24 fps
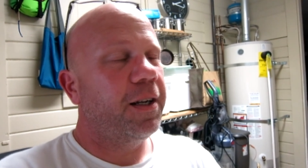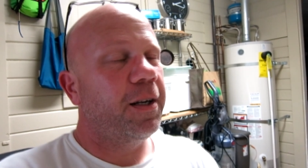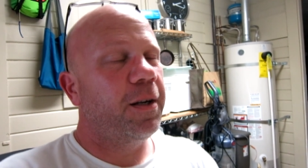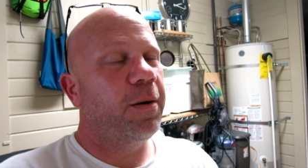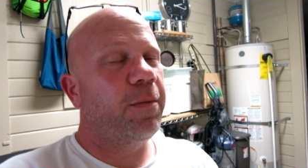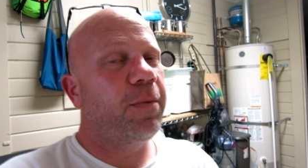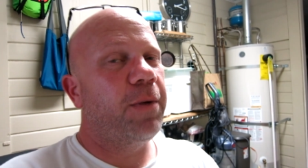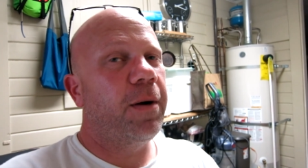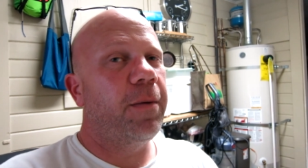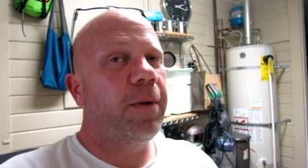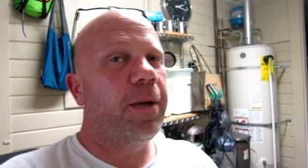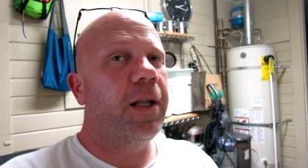
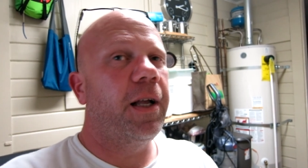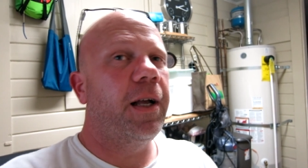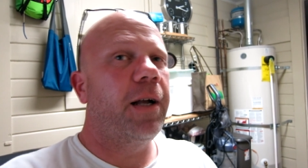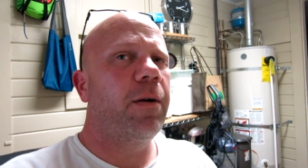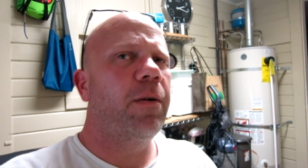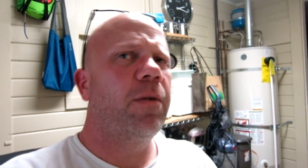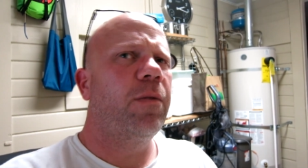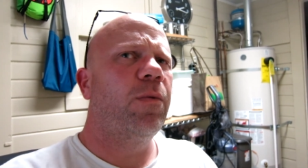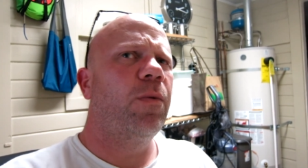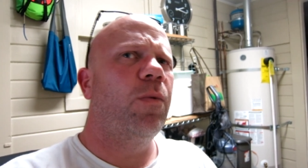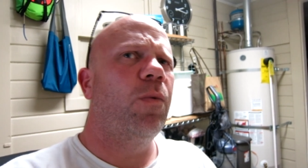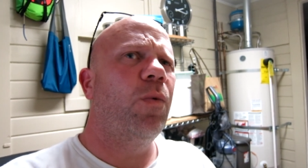You're probably like,
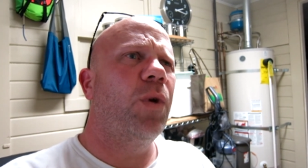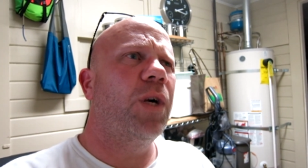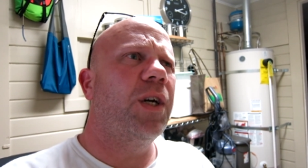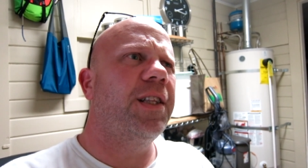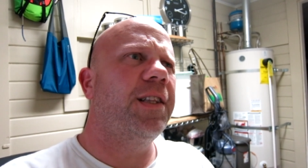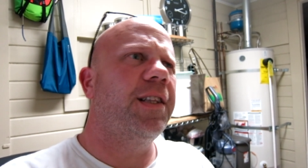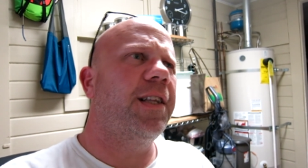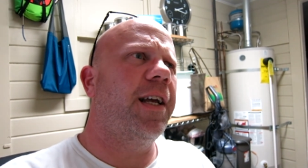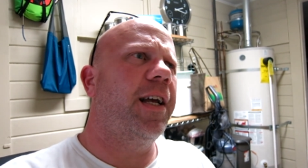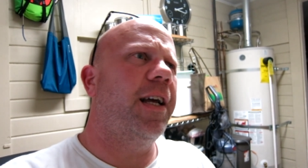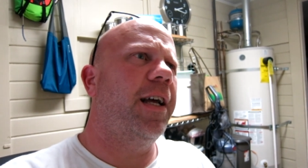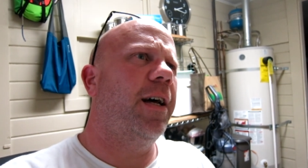
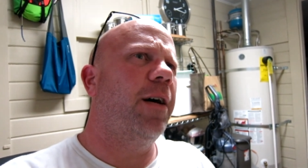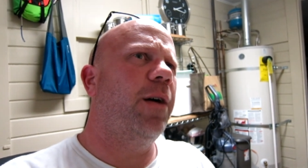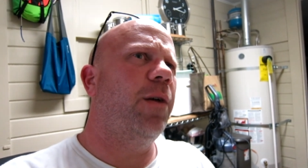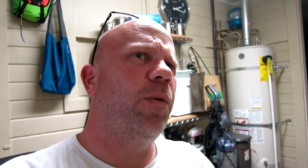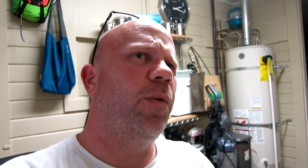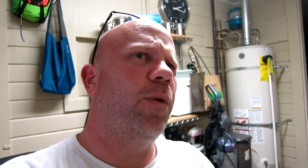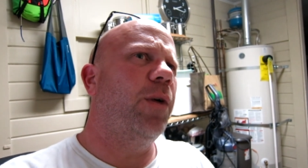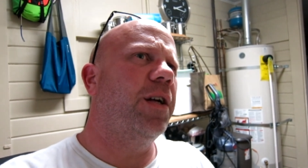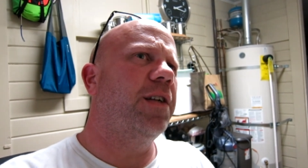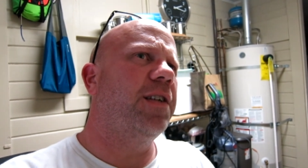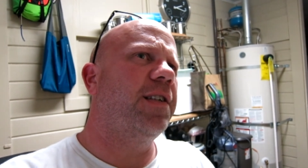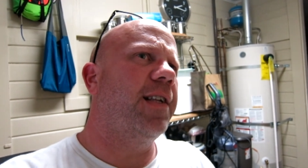what the hell
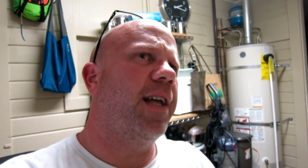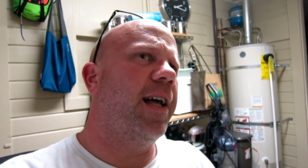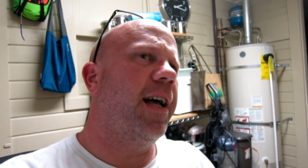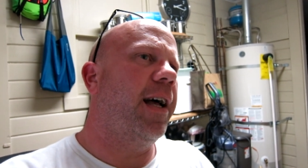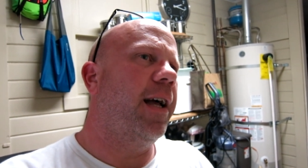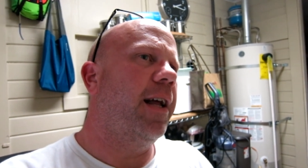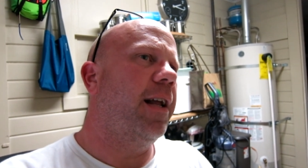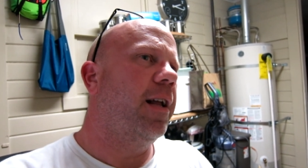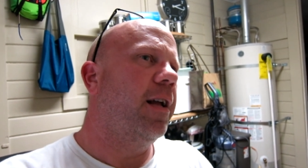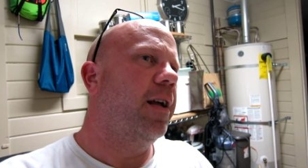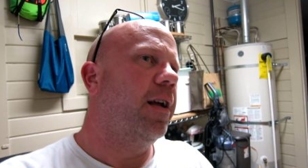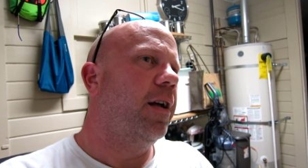was
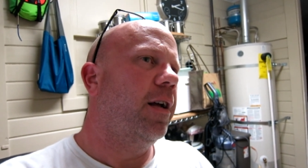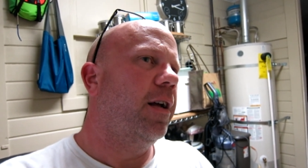that?